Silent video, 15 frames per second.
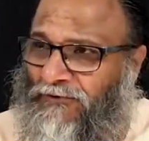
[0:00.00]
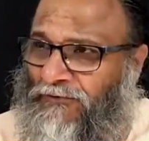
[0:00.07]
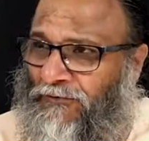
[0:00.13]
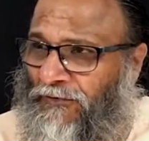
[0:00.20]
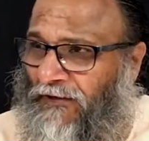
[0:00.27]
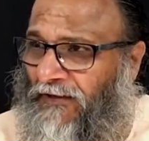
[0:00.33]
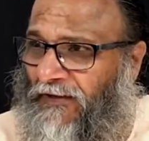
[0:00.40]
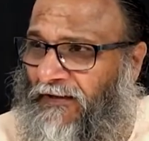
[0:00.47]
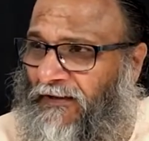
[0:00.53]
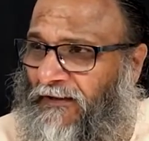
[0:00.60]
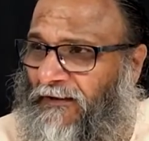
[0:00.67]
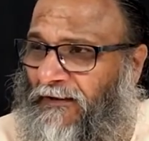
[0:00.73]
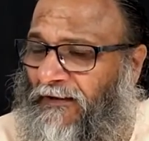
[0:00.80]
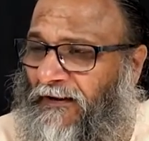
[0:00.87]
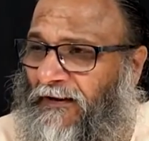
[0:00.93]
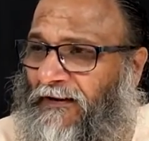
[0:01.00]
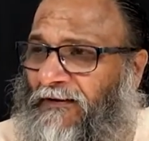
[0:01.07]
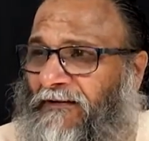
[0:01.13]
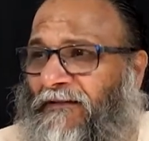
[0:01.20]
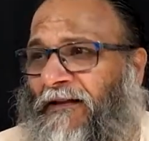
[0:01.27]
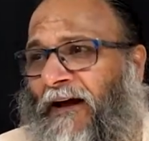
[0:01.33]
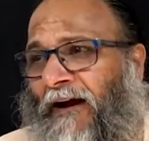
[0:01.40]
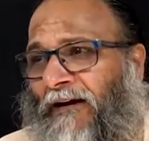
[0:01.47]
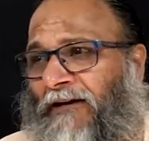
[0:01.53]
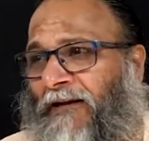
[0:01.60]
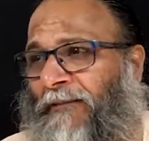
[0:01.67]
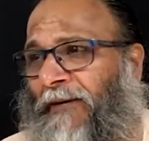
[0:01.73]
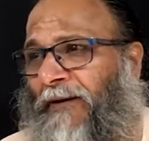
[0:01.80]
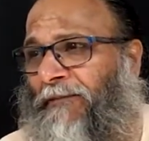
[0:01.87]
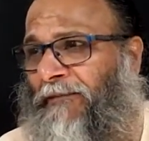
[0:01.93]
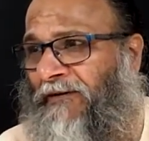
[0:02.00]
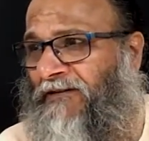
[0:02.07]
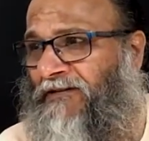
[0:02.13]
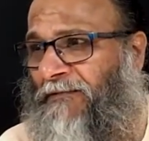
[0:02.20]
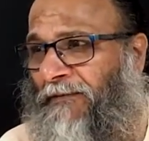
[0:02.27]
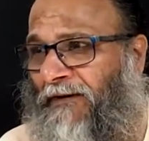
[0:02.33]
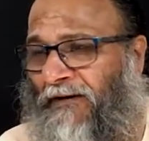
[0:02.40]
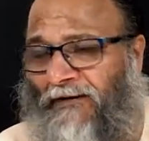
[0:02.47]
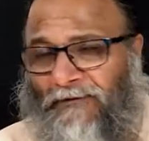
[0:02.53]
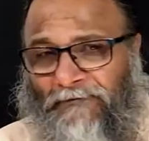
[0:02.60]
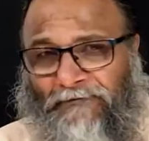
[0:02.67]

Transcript: story. It is the ultimate principle